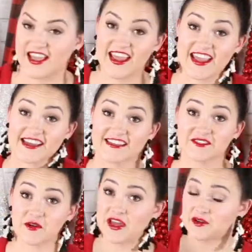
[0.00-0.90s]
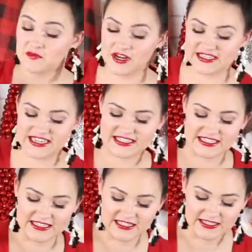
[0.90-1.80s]
and go ahead and press
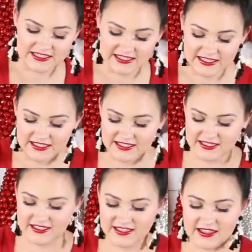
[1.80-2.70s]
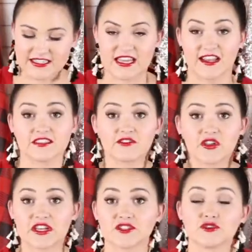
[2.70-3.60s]
it. The settings for
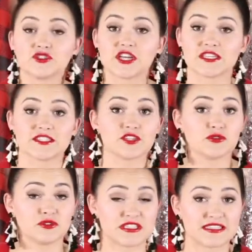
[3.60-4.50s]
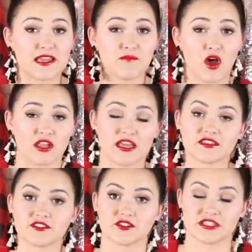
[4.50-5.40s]
this, you'll just use the same
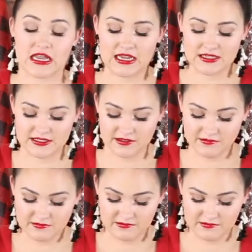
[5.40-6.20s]
polyester settings.